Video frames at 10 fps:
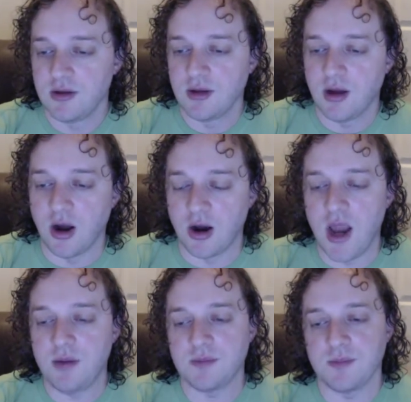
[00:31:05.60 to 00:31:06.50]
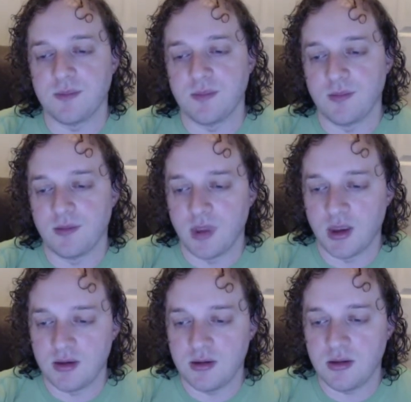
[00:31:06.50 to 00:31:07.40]
Alright.
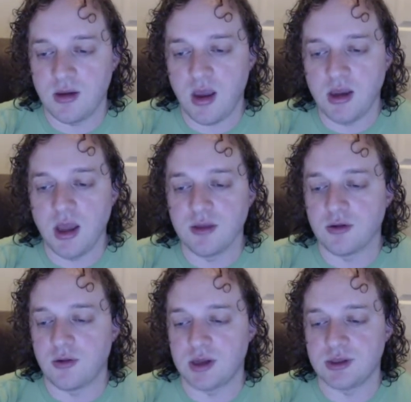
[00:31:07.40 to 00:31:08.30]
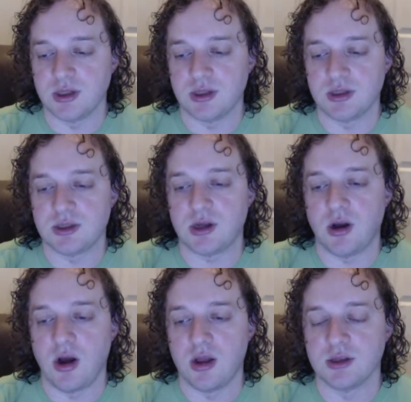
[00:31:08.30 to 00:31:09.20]
Any other questions
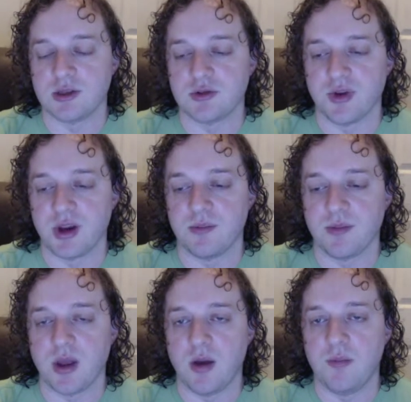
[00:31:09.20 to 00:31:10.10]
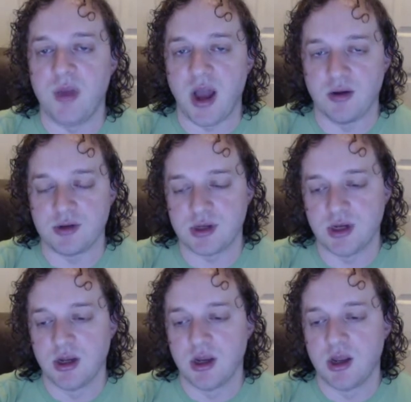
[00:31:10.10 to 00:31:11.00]
on the stream about
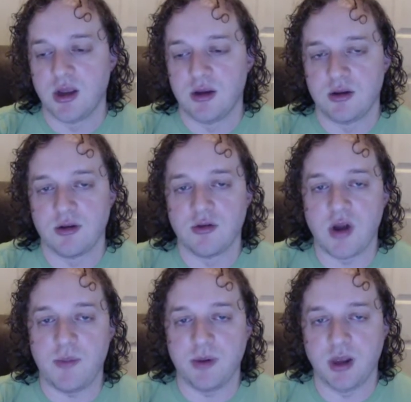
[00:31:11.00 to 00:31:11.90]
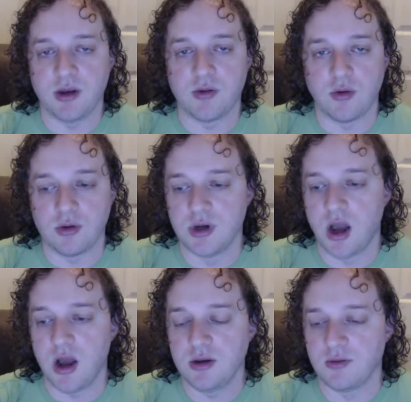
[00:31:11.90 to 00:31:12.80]
grappling or
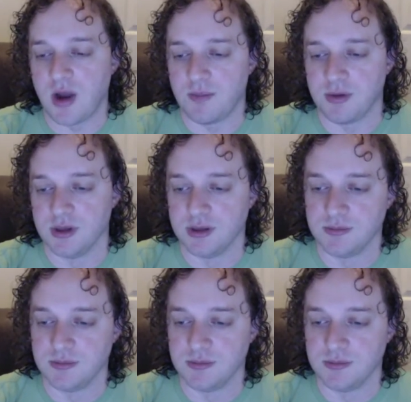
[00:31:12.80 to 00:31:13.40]
non-grappling?